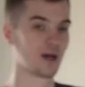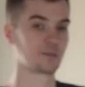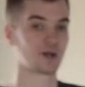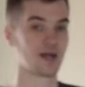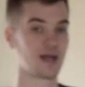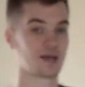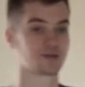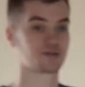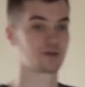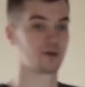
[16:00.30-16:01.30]
I'm going to
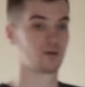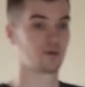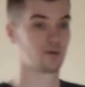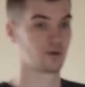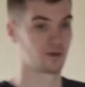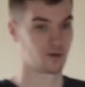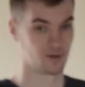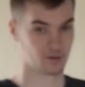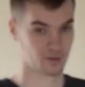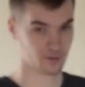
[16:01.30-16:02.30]
ask
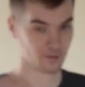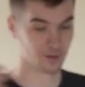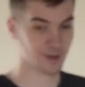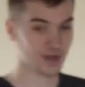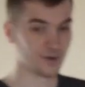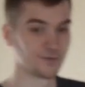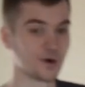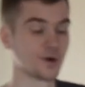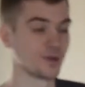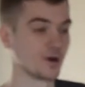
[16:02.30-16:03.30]
Rebecca
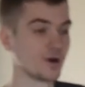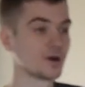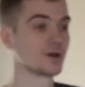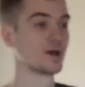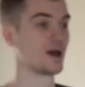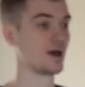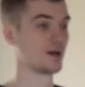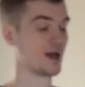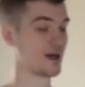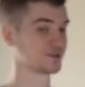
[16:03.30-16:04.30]
further,
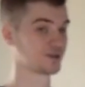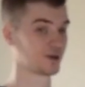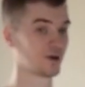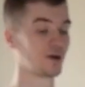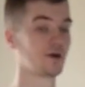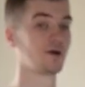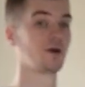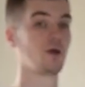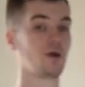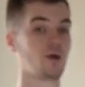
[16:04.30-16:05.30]
asking
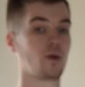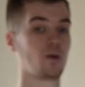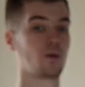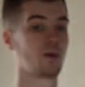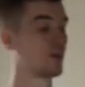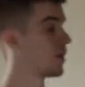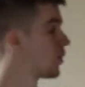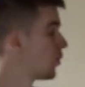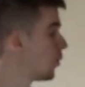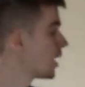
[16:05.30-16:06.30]
her,
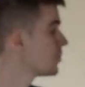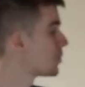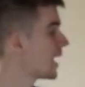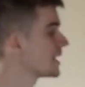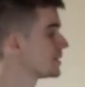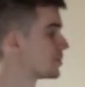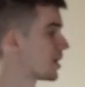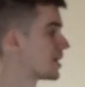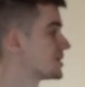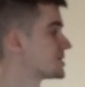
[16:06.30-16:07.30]
what body
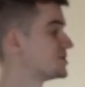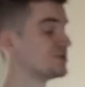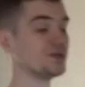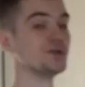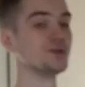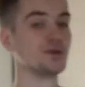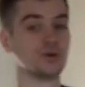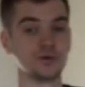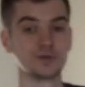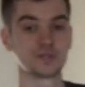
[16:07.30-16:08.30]
parts do you
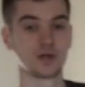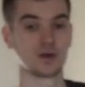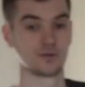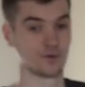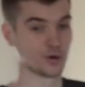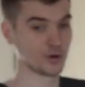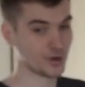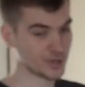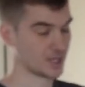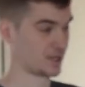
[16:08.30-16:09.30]
use for
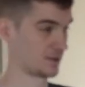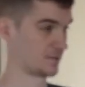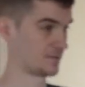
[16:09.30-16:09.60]
cooking?